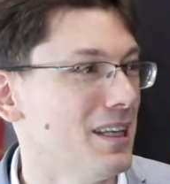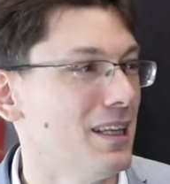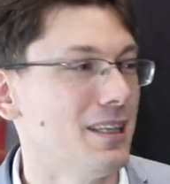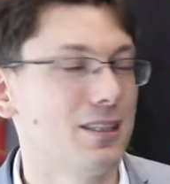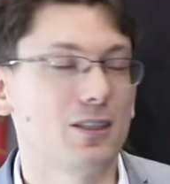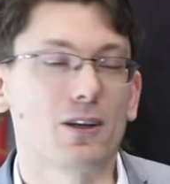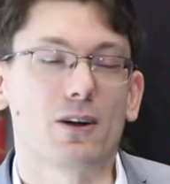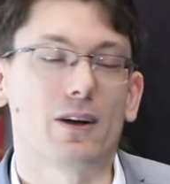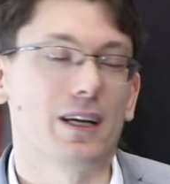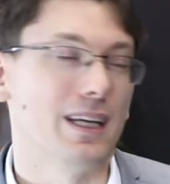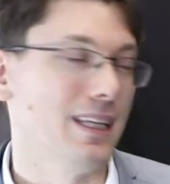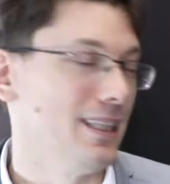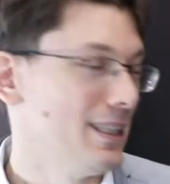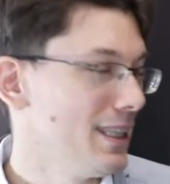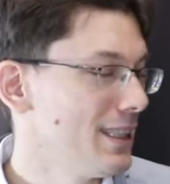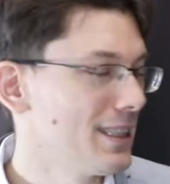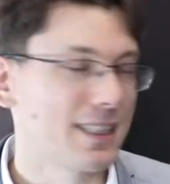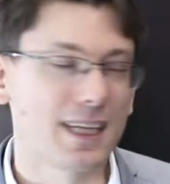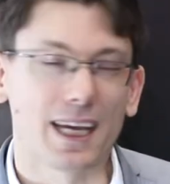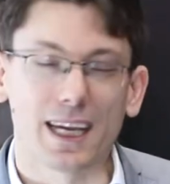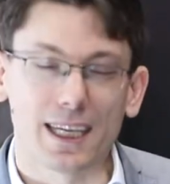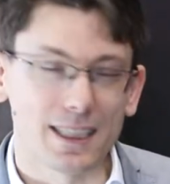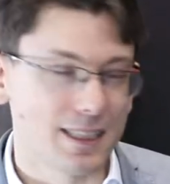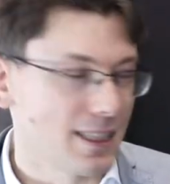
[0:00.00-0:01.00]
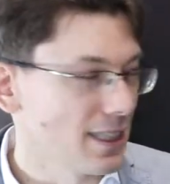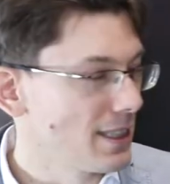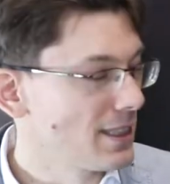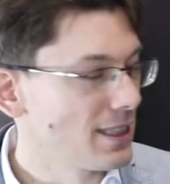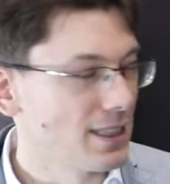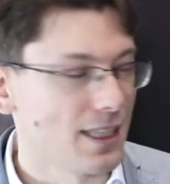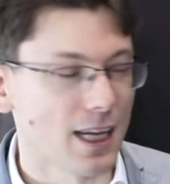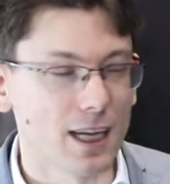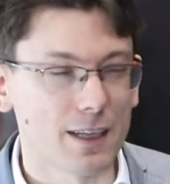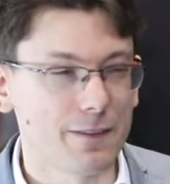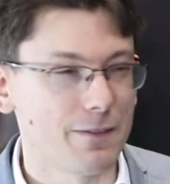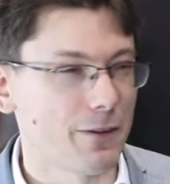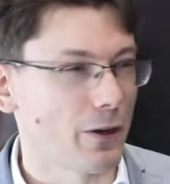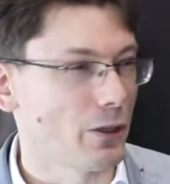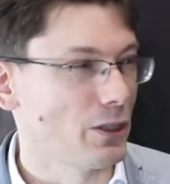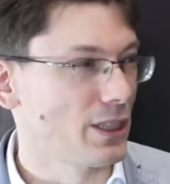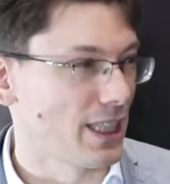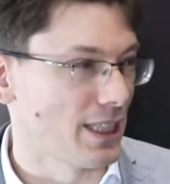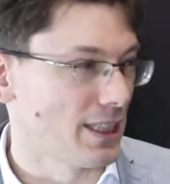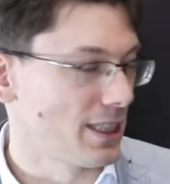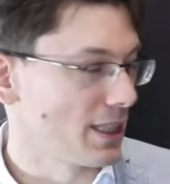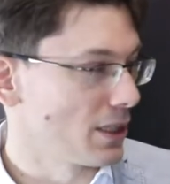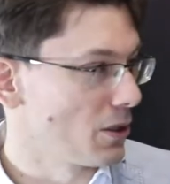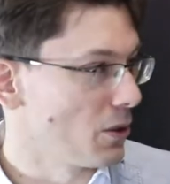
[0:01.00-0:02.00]
So in this case, it's not very
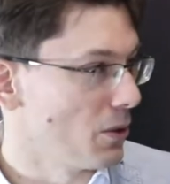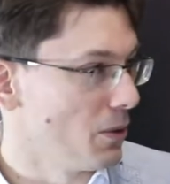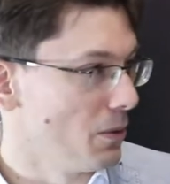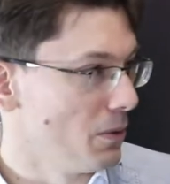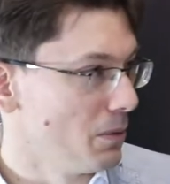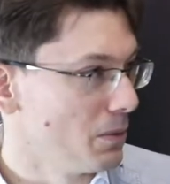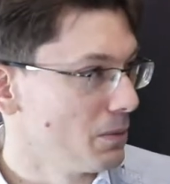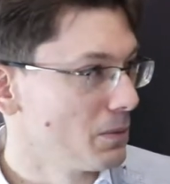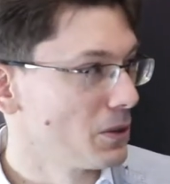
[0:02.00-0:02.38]
sensical.